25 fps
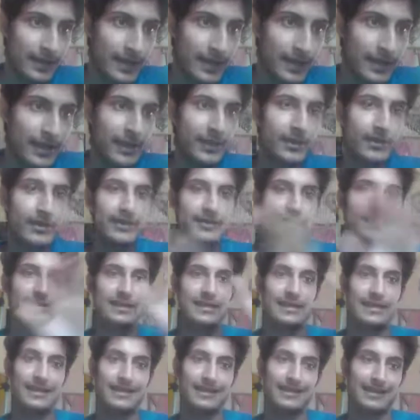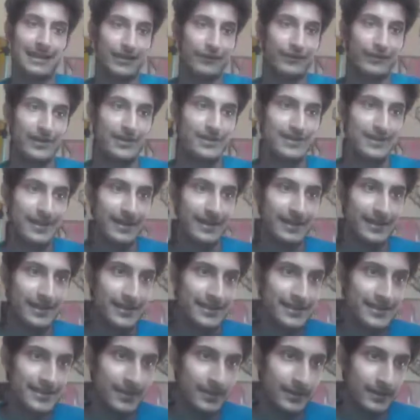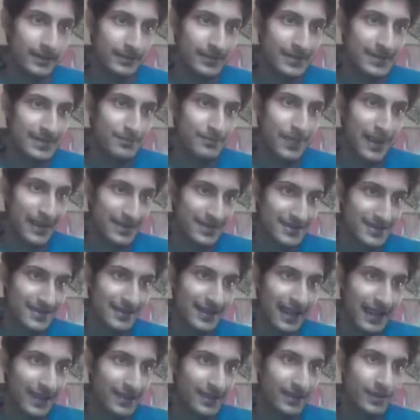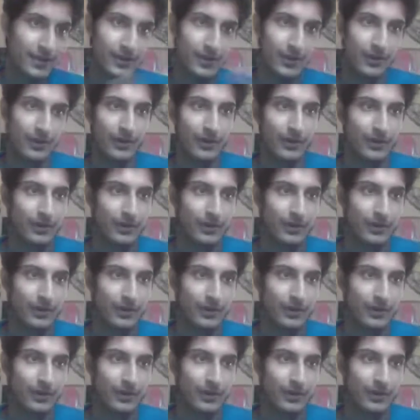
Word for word: here you can see in left hand side there is a this pencil icon or